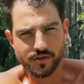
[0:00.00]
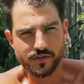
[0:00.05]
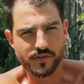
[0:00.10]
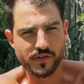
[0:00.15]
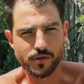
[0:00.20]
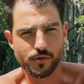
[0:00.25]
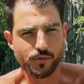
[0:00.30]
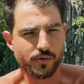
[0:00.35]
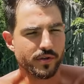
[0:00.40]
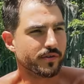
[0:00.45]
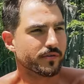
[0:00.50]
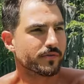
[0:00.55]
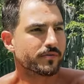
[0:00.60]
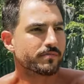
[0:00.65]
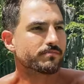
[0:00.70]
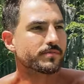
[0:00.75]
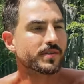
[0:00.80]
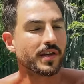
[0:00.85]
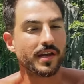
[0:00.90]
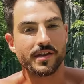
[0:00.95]
to deal with
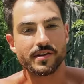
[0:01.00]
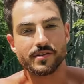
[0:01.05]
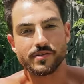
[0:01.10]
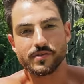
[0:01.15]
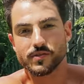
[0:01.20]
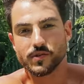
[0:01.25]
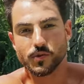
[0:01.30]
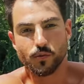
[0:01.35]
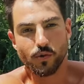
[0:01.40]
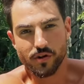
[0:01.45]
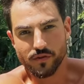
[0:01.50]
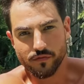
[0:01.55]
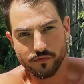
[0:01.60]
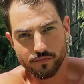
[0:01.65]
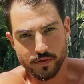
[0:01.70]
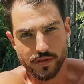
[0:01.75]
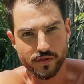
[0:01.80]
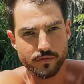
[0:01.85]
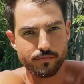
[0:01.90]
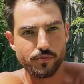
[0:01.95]
10, 12
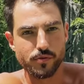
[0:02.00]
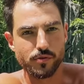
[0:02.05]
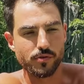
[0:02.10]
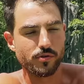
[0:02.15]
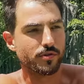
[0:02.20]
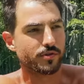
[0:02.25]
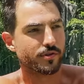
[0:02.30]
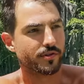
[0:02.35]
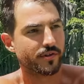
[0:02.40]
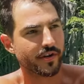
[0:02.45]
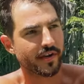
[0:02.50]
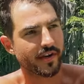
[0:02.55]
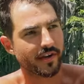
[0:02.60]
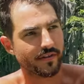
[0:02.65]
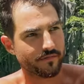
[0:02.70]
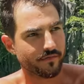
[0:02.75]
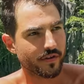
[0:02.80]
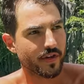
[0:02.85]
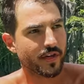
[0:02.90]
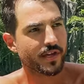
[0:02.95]
people, you're going to
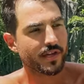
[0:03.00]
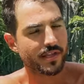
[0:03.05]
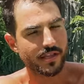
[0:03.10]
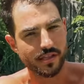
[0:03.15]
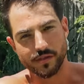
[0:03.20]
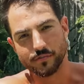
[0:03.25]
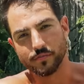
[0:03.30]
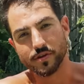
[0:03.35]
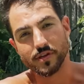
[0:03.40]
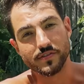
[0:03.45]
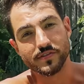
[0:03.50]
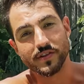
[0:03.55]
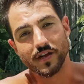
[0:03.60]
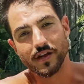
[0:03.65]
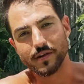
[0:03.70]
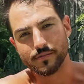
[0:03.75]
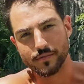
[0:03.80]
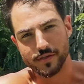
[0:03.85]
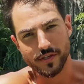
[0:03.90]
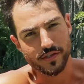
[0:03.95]
have limited
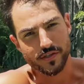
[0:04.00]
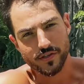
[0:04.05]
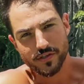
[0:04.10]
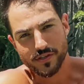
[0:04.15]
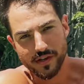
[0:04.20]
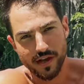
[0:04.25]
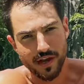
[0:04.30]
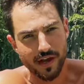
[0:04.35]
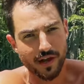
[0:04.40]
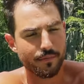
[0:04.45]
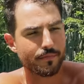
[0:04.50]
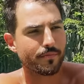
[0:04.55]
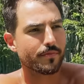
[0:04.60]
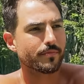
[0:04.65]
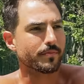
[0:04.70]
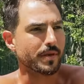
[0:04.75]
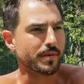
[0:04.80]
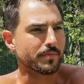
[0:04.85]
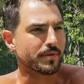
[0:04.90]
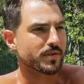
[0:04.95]
time in each stop,
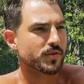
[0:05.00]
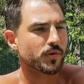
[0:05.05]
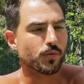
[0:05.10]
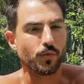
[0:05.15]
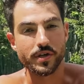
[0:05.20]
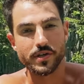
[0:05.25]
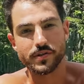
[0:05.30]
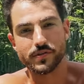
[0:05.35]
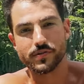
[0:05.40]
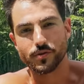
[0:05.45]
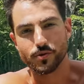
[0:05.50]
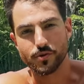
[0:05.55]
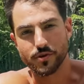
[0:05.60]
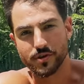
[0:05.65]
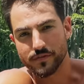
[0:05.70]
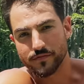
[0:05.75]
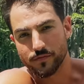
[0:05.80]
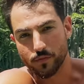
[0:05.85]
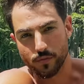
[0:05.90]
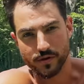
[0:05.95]
maybe 20,
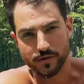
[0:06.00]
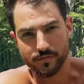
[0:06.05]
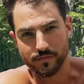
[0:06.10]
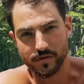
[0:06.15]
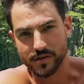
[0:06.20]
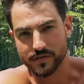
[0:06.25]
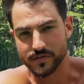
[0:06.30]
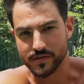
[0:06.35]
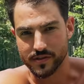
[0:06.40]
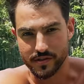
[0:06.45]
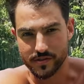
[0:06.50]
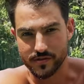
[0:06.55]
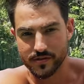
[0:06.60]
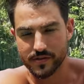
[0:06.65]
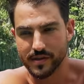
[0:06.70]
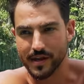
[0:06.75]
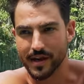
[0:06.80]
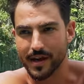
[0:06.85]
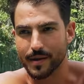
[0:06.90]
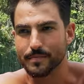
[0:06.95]
30, 40 minutes in each
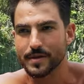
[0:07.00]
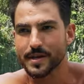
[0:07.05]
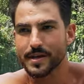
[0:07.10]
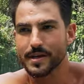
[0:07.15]
stop.